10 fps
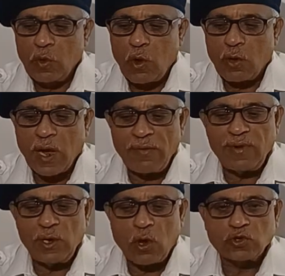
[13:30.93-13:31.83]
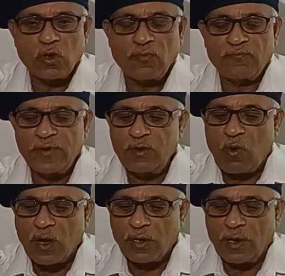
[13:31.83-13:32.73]
or heavy loss of feed
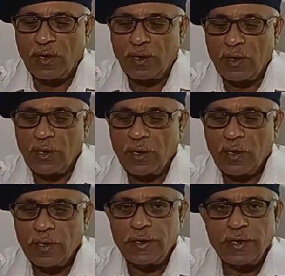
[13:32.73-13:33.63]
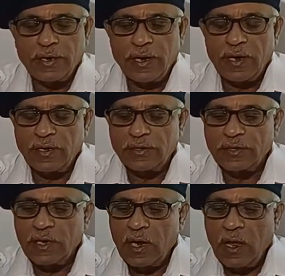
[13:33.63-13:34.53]
water
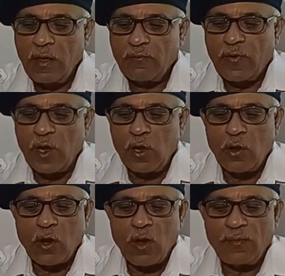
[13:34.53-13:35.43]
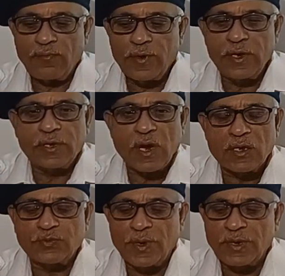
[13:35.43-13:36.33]
indicates failure of heat
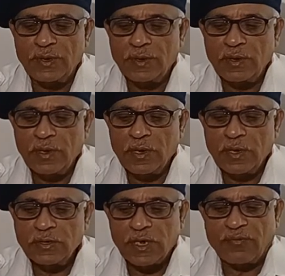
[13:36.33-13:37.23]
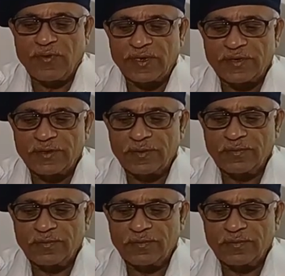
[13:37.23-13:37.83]
transfer surface,